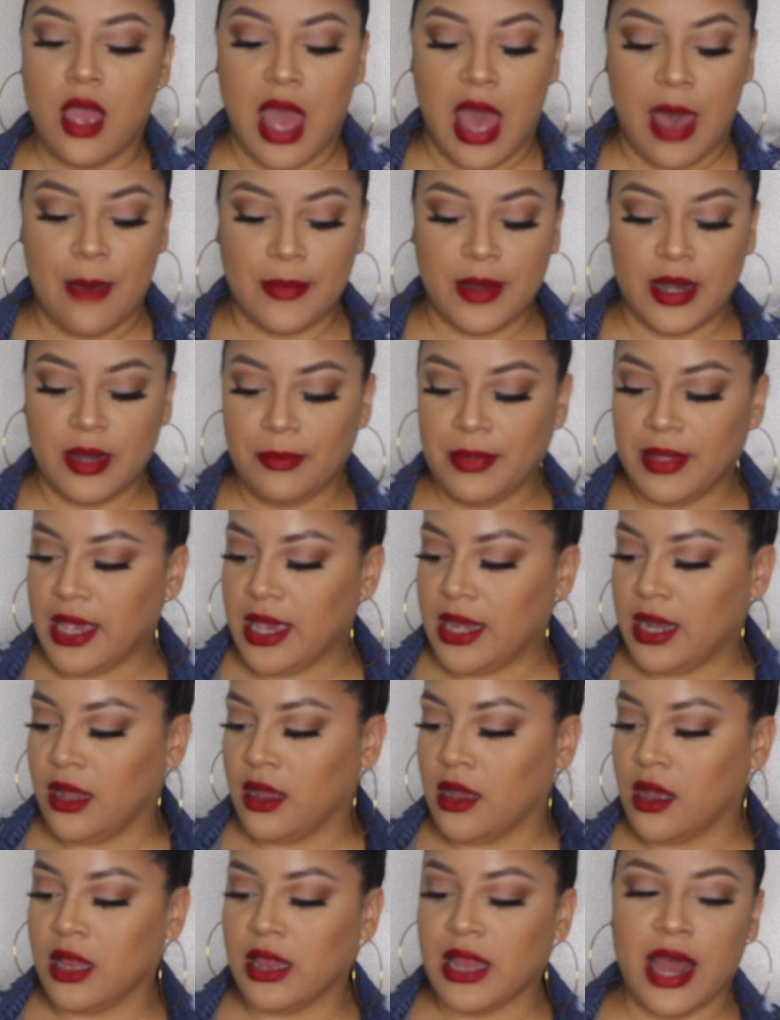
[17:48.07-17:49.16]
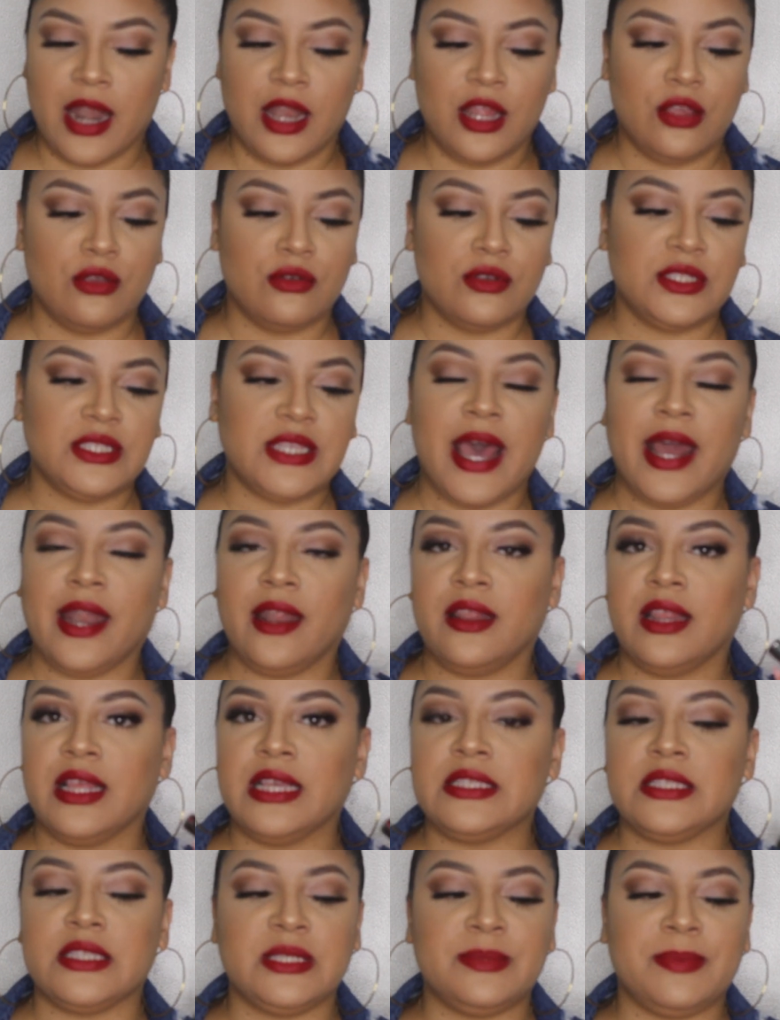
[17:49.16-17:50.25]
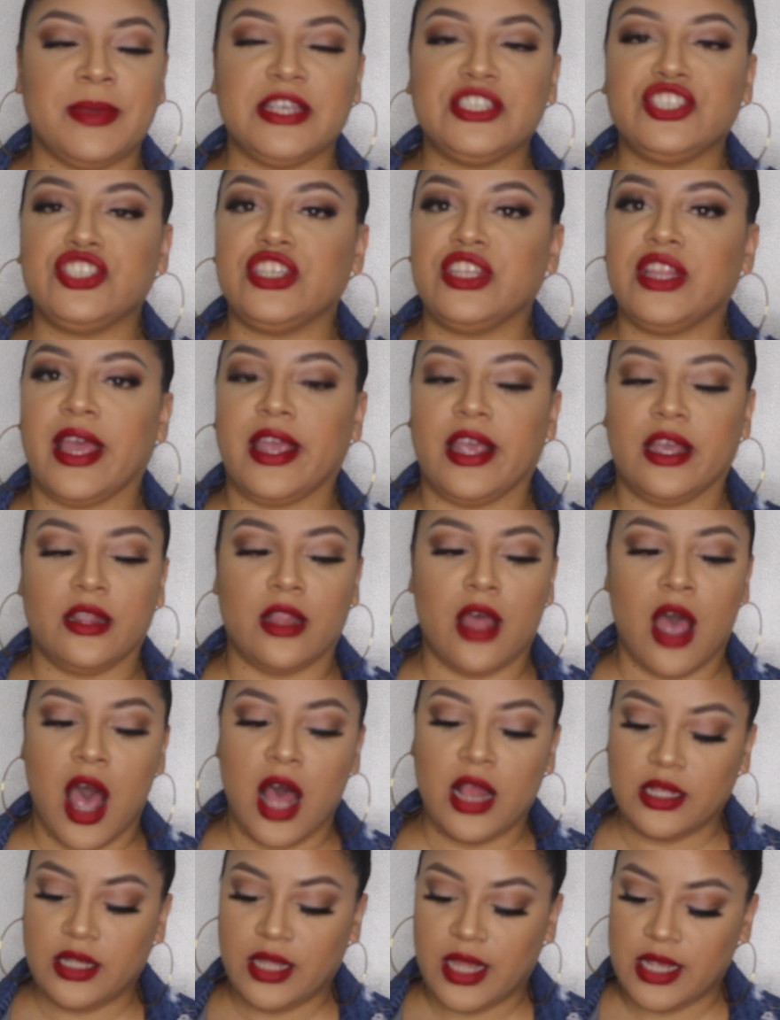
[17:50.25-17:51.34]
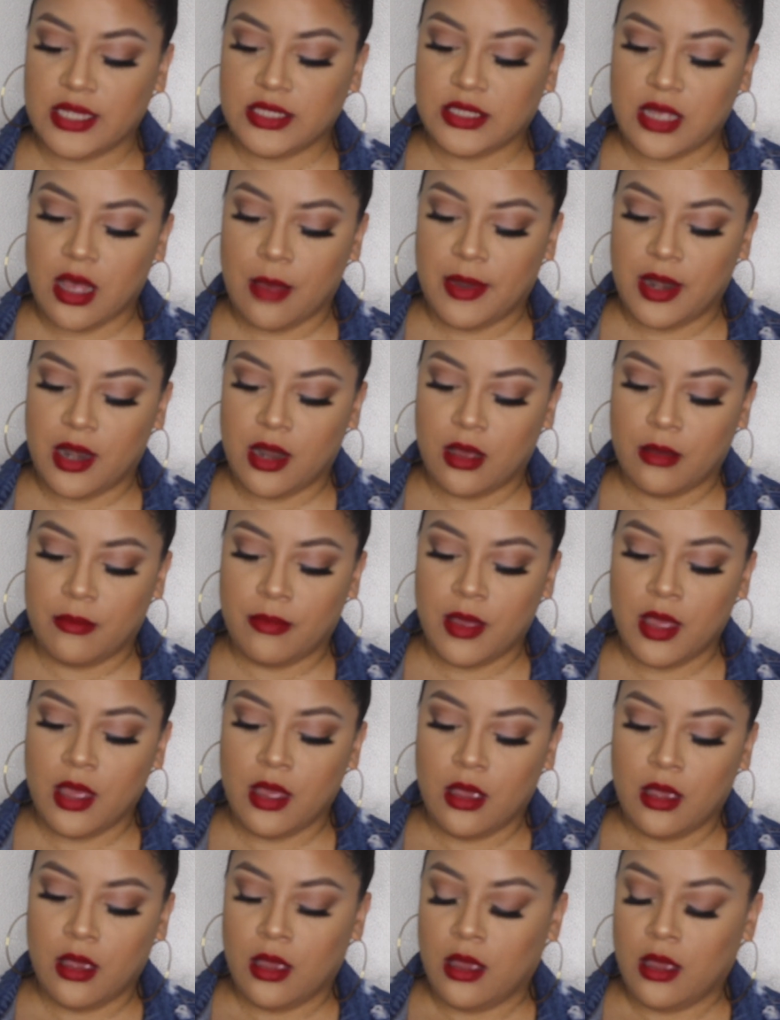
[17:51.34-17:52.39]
I'm going to be getting a lot of use out of this, especially like in the holidays coming up.